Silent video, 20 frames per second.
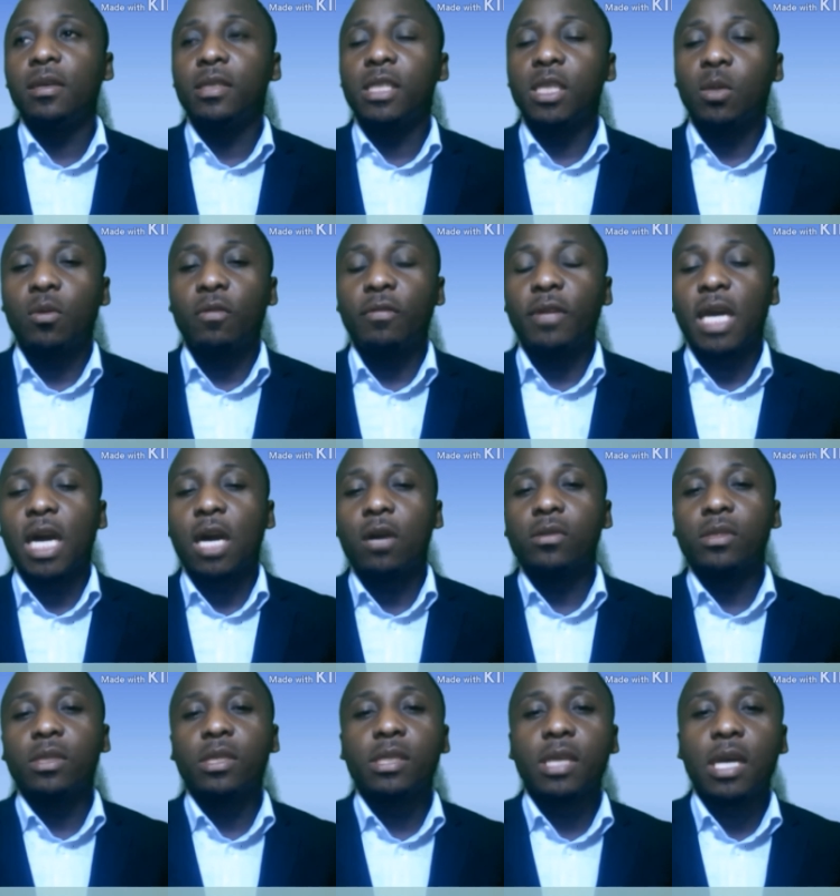some of the
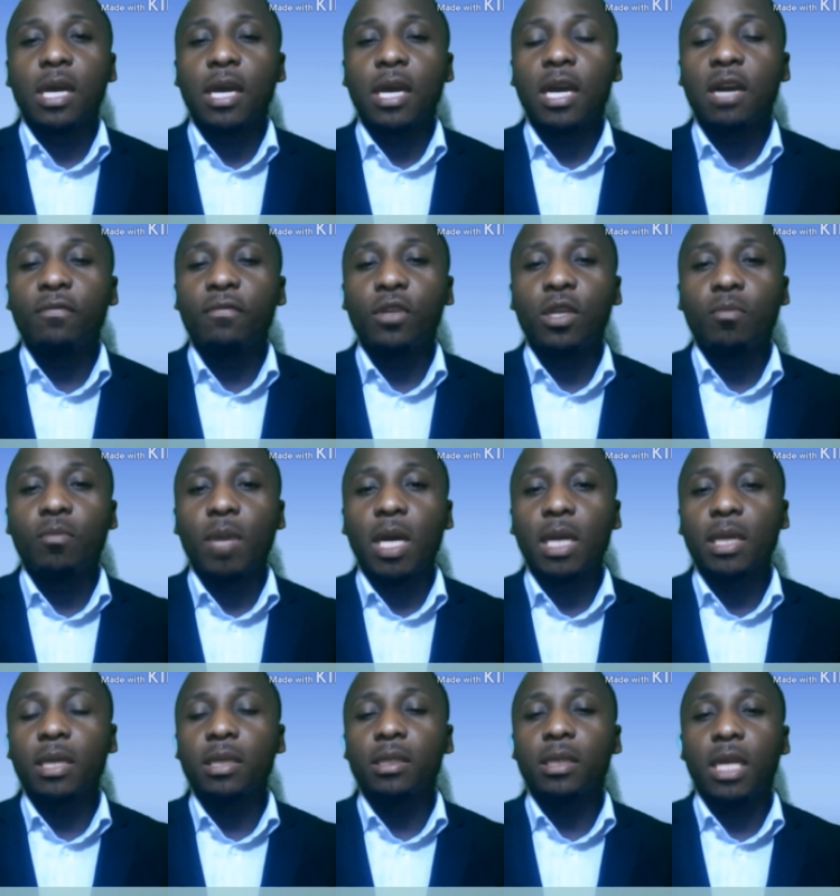houses I have on the
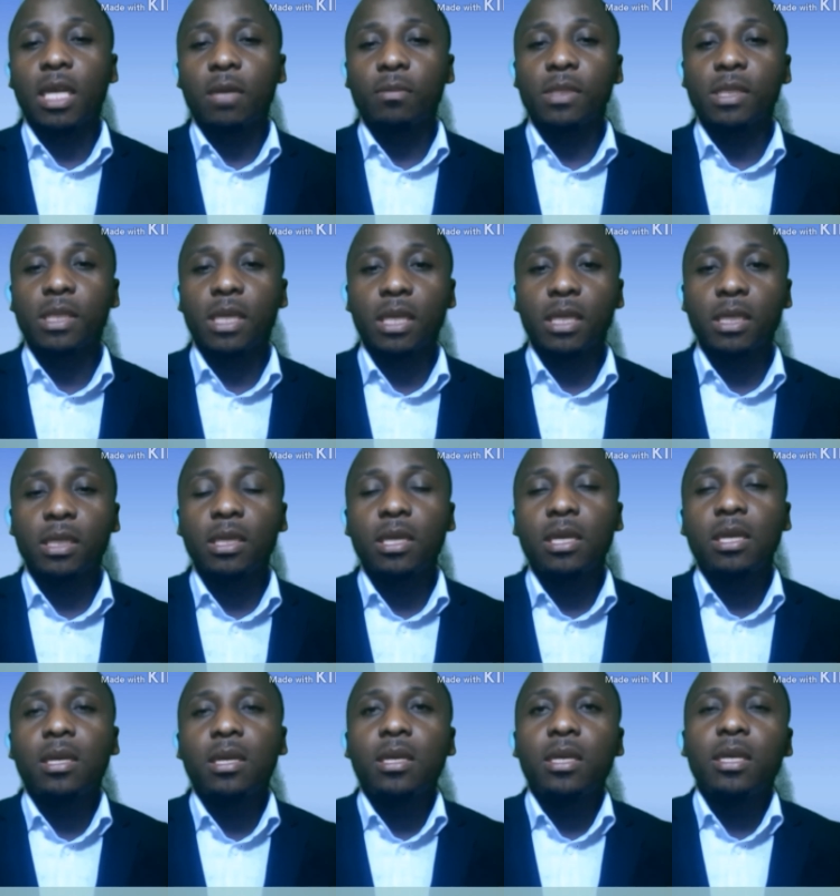market that I'm selling.
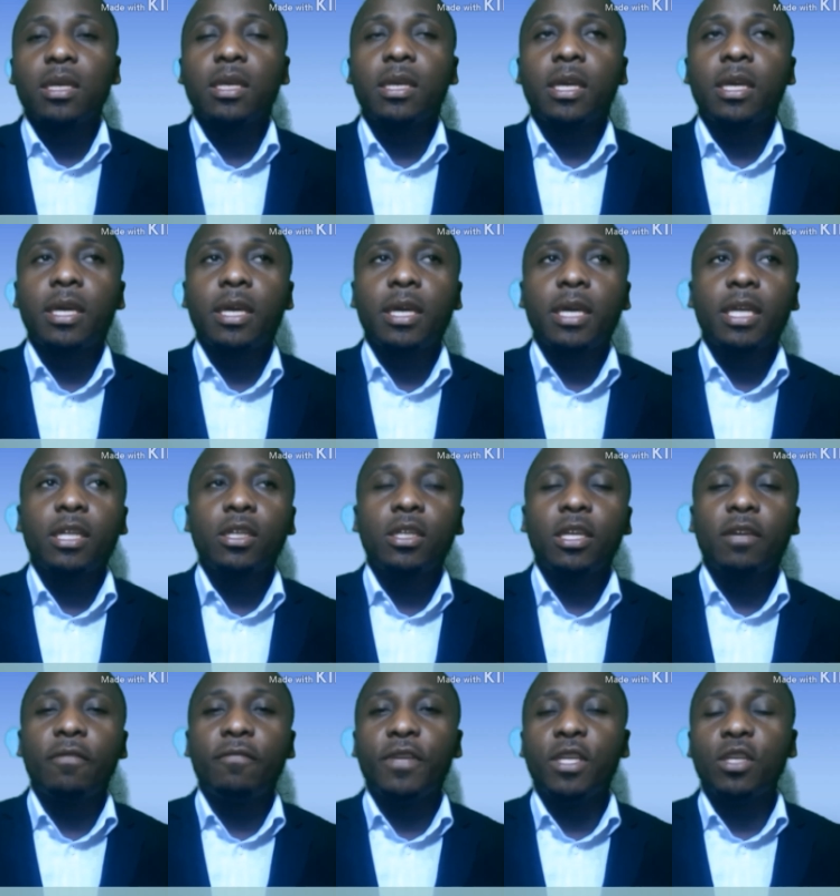
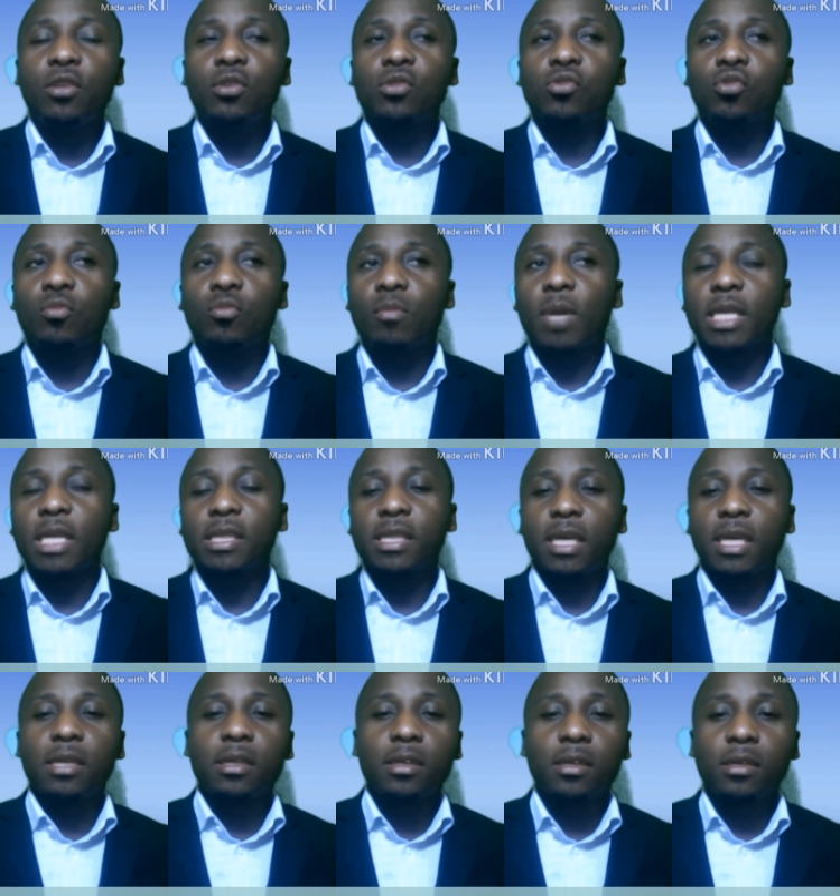The videos on my
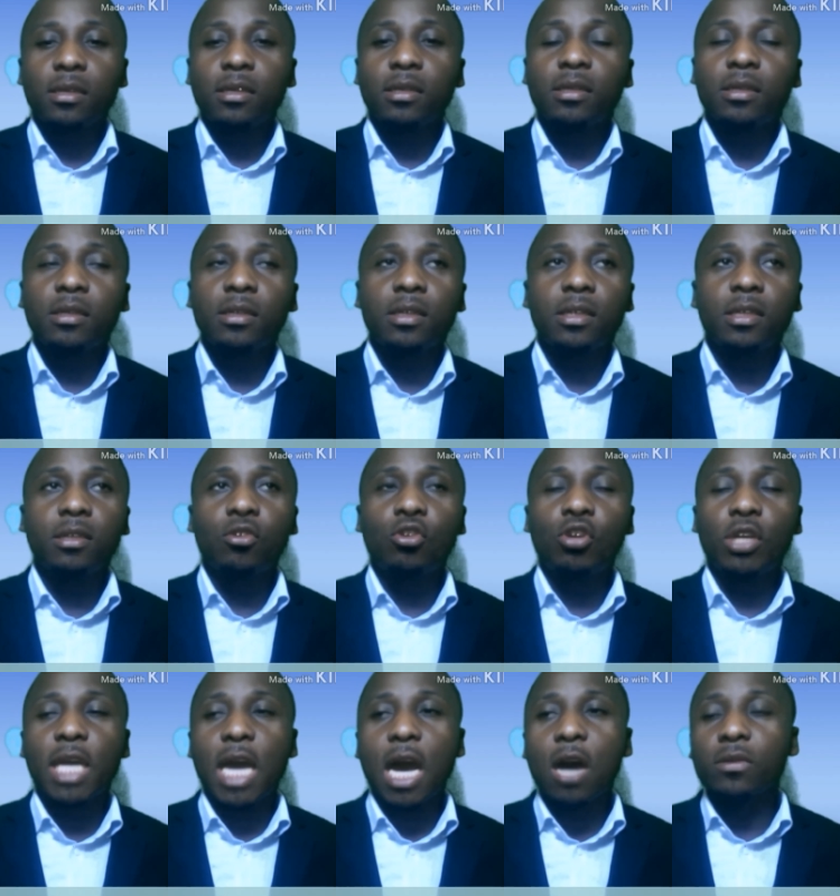channel,
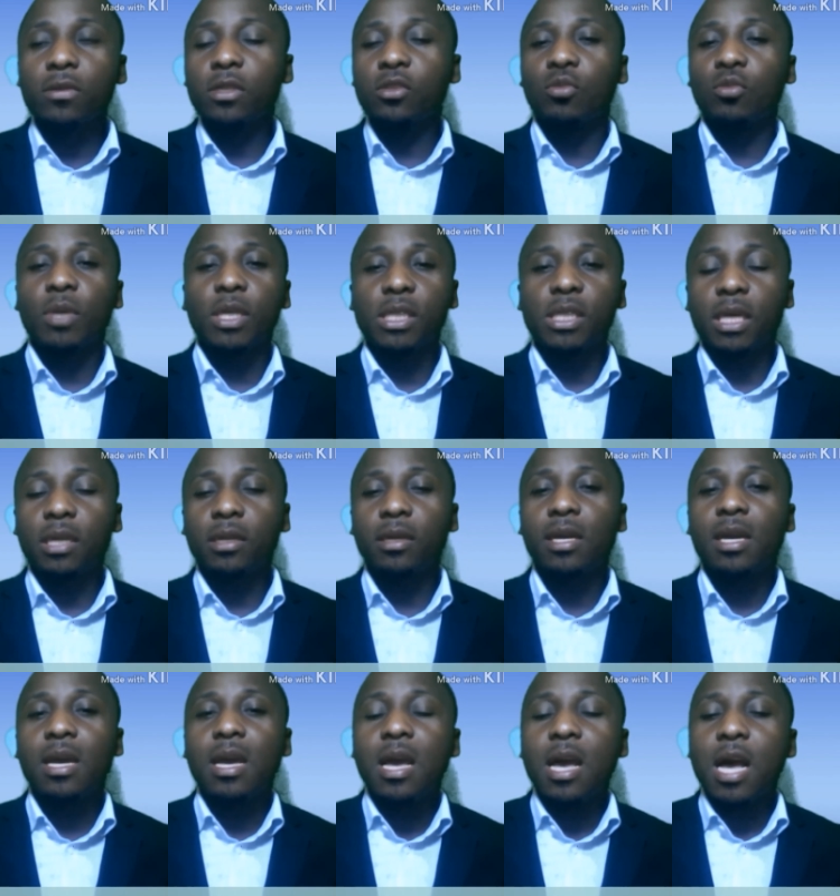or the houses on my channel,
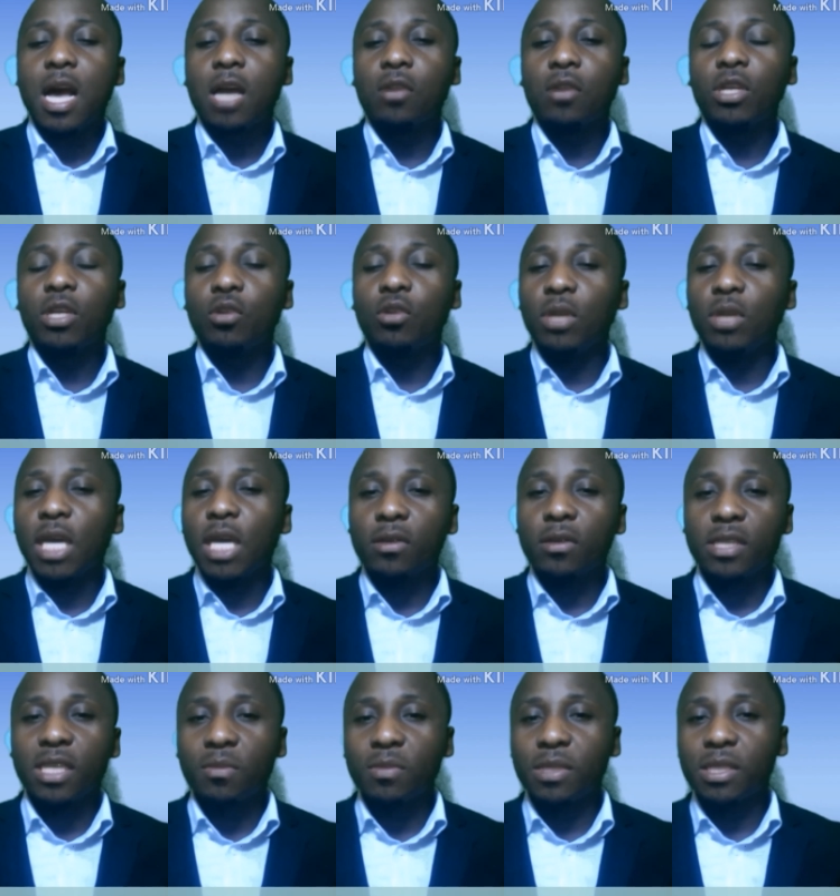are not the only
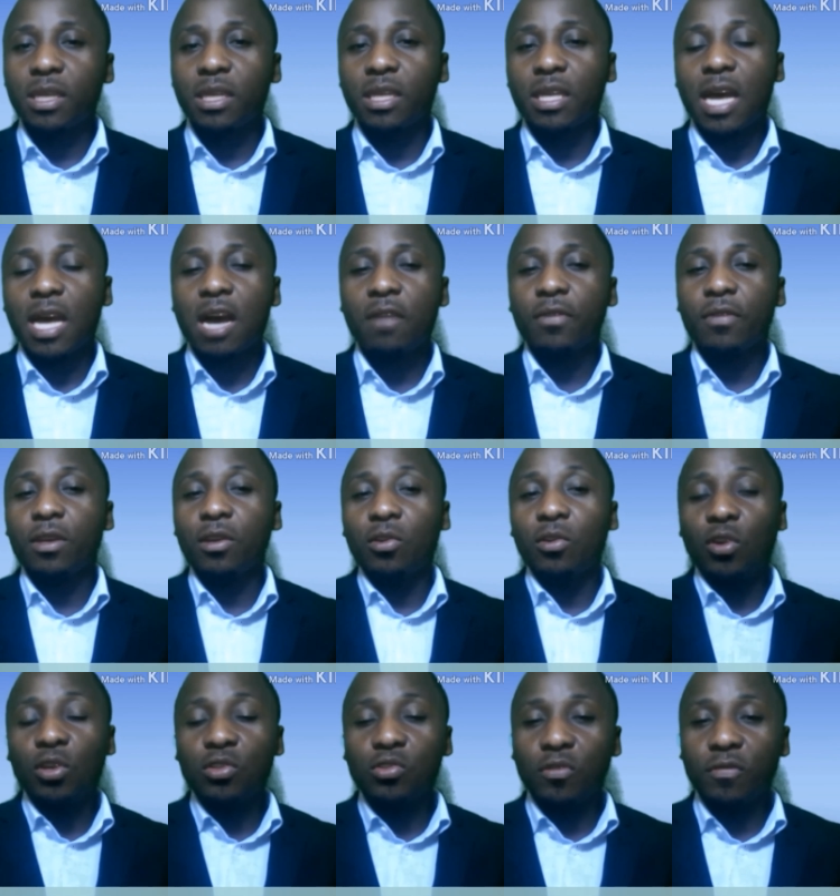houses I'm selling. I have a
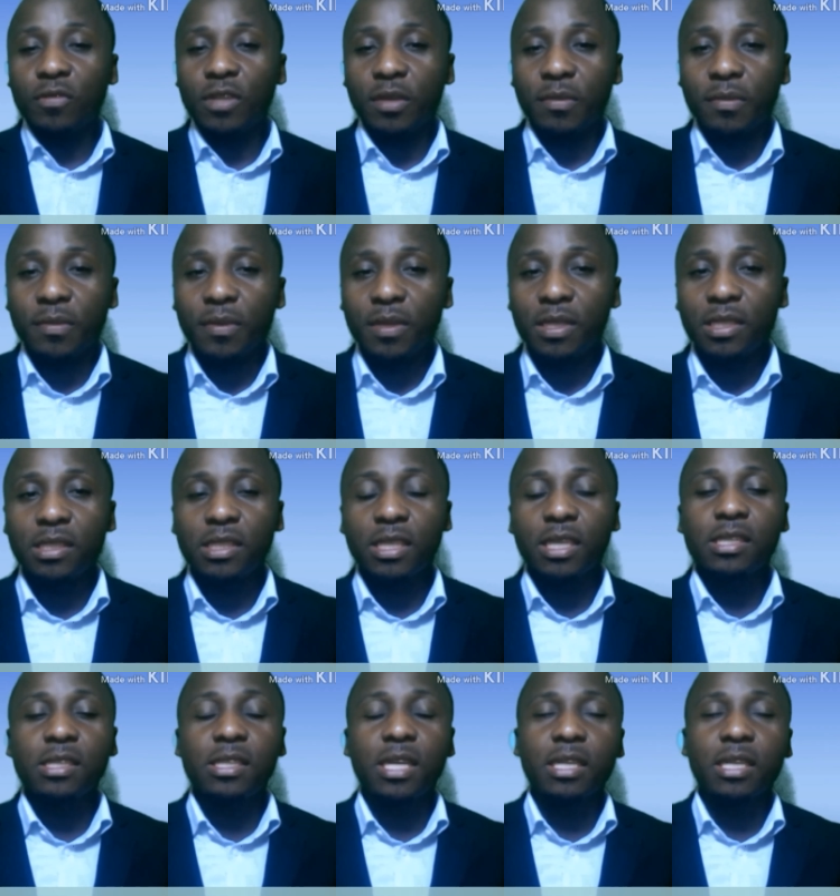lot of them,
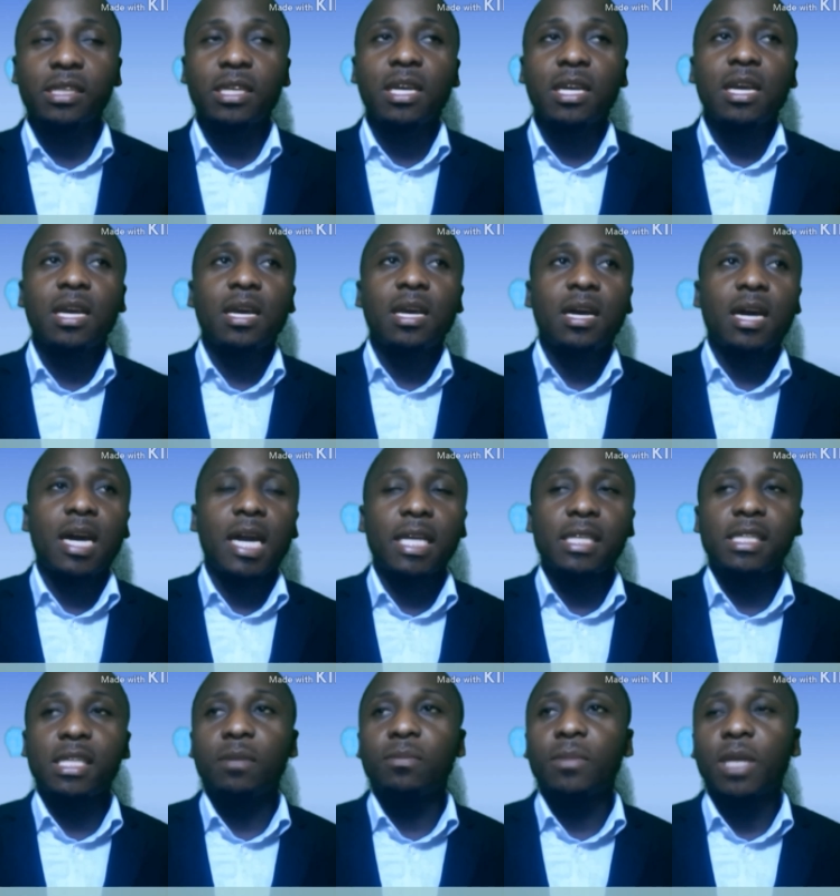just that I
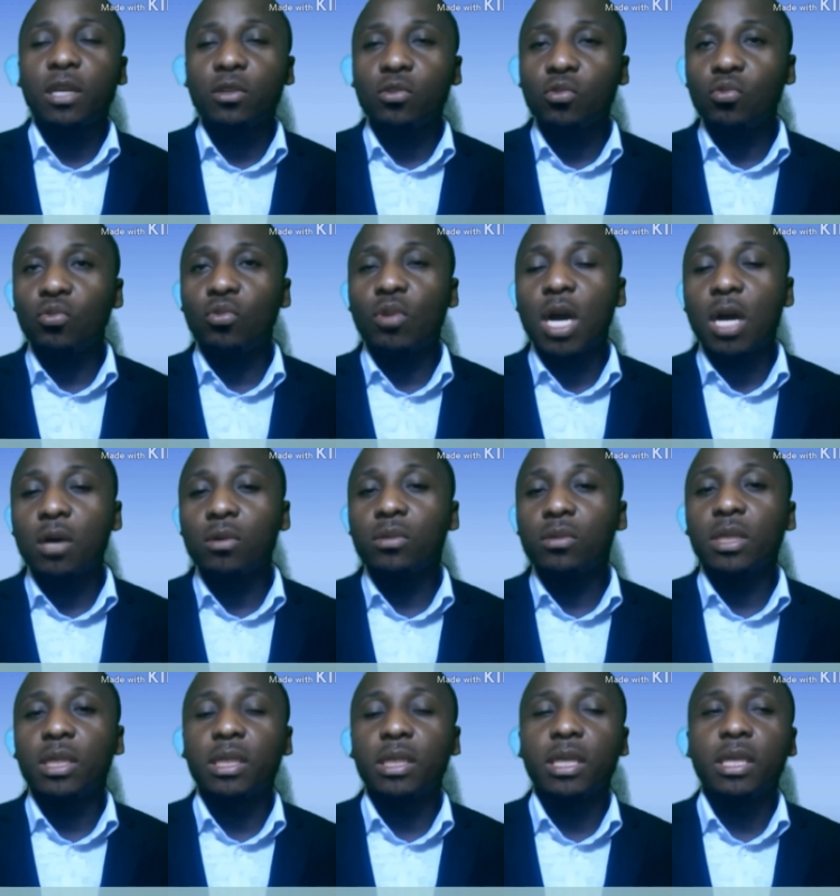sometimes go
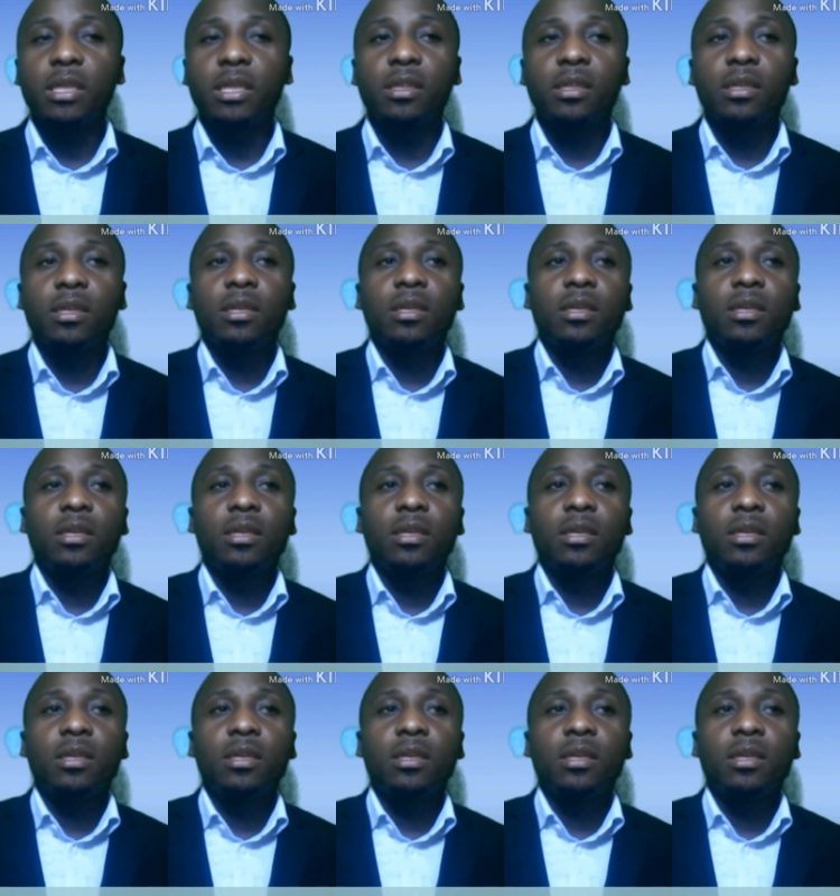out and then